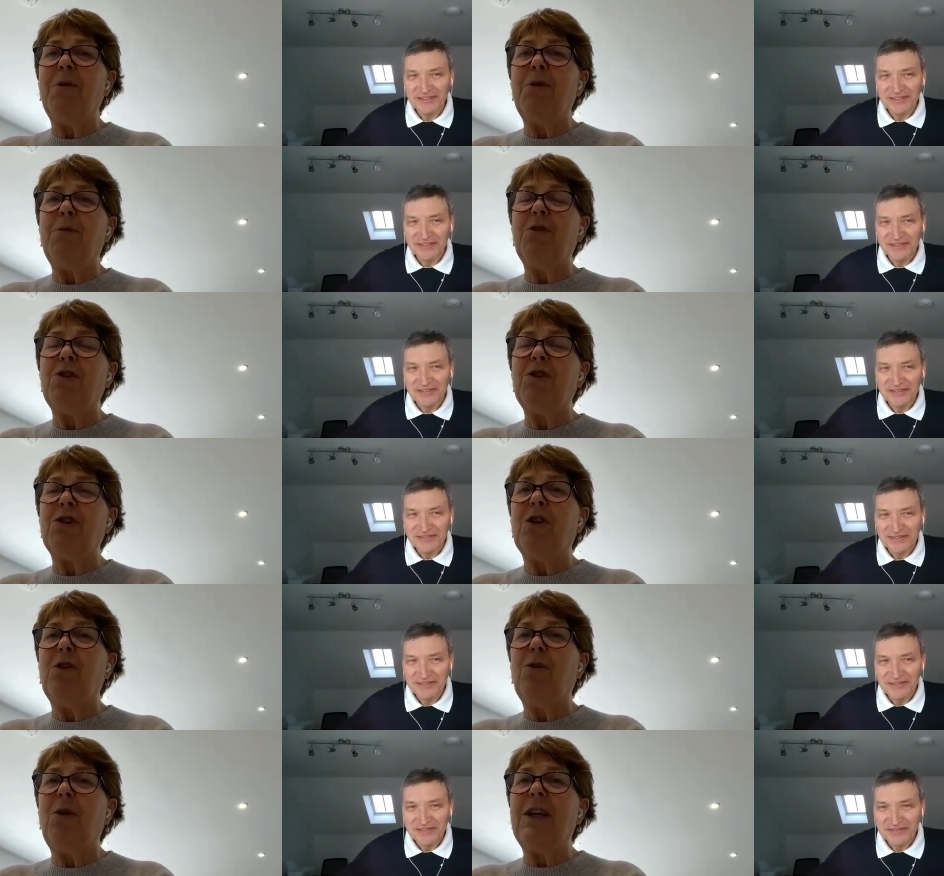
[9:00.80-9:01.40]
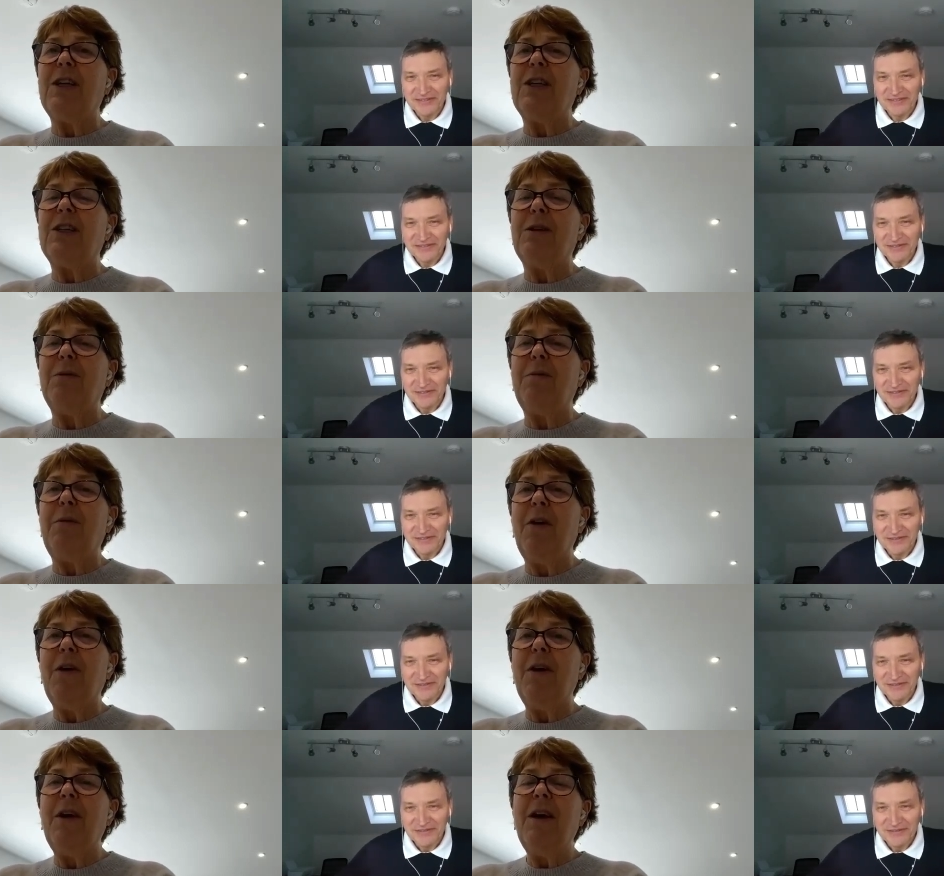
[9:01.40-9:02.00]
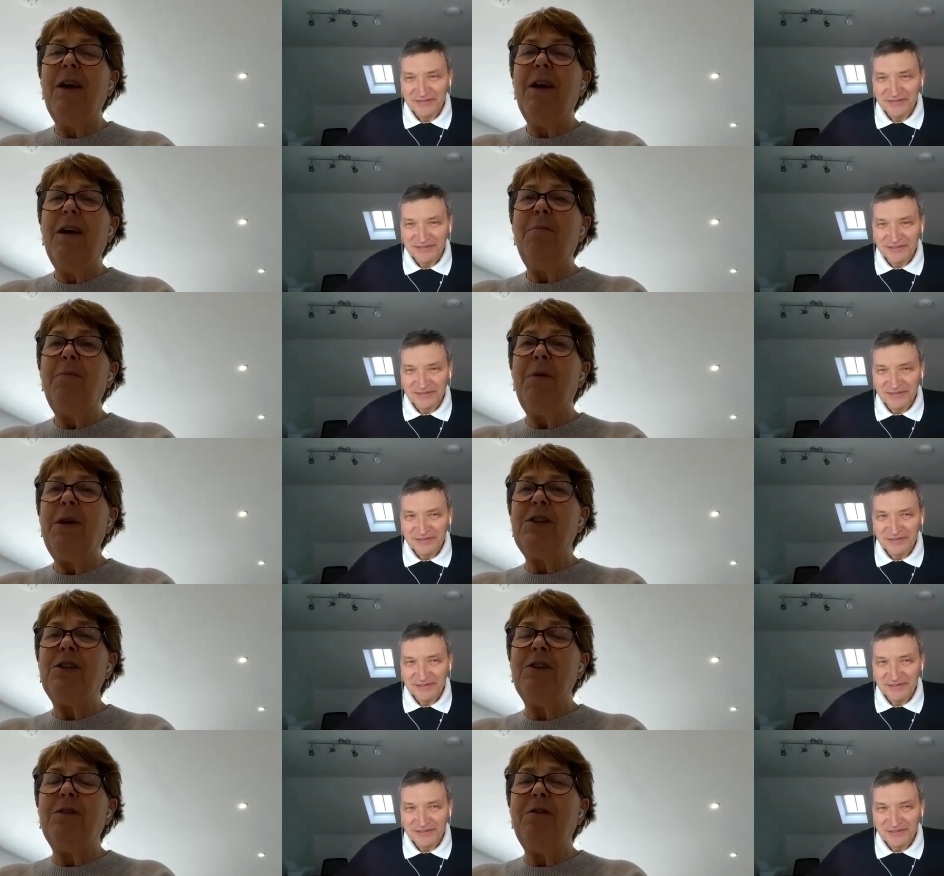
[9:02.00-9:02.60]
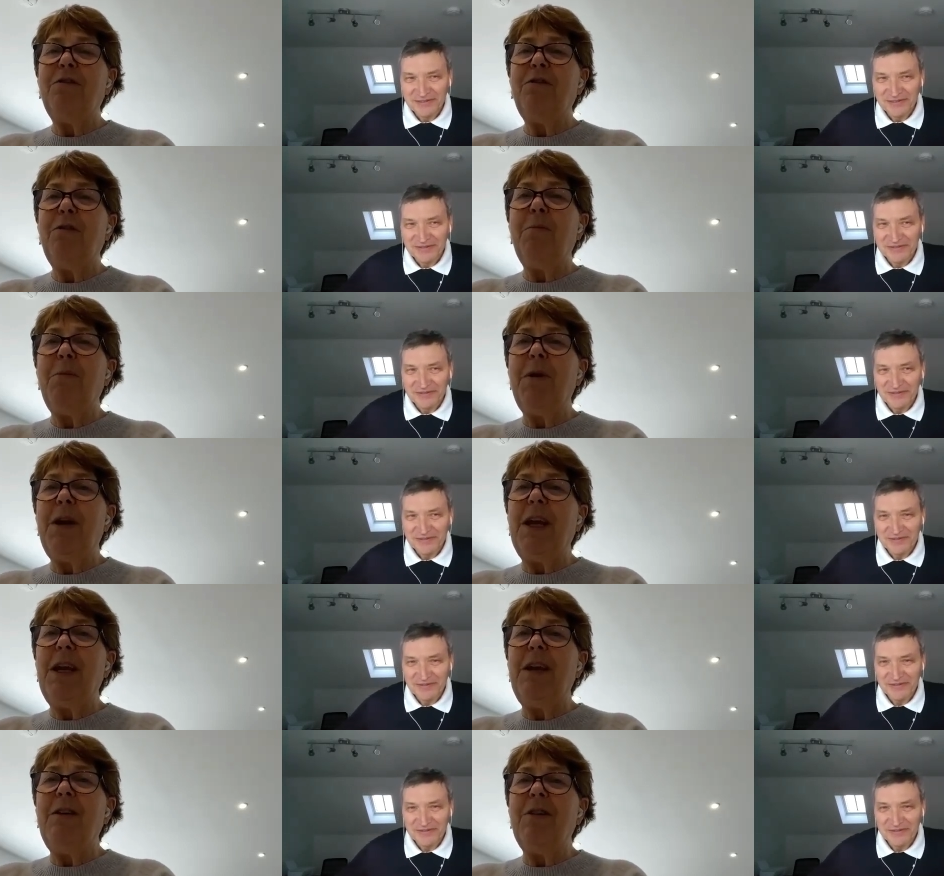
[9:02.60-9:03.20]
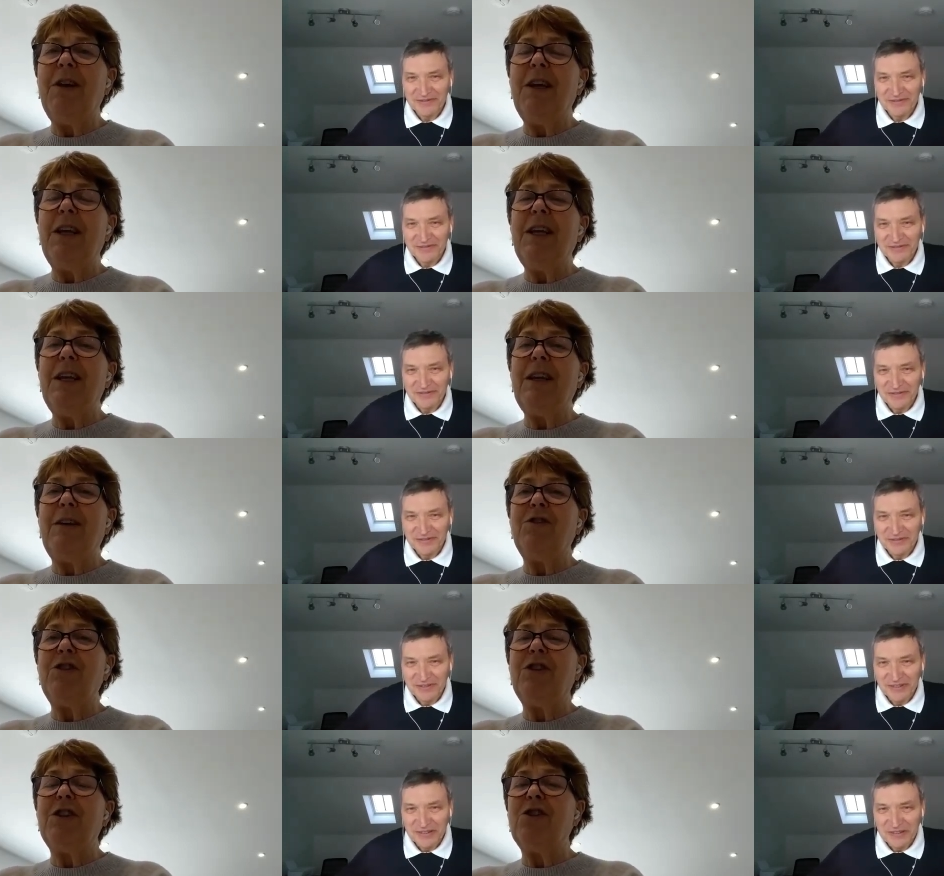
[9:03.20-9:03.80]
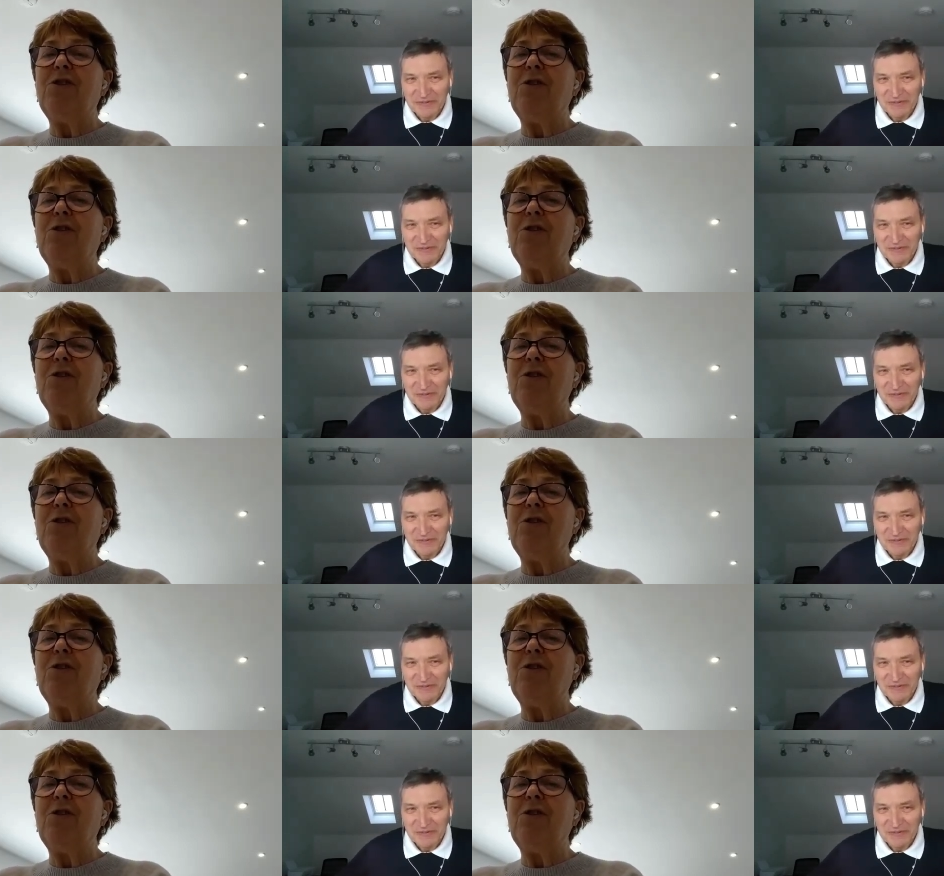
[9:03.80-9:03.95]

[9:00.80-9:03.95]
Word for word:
Speaker 1: but it wasn't quite so pleasant for me, really, having to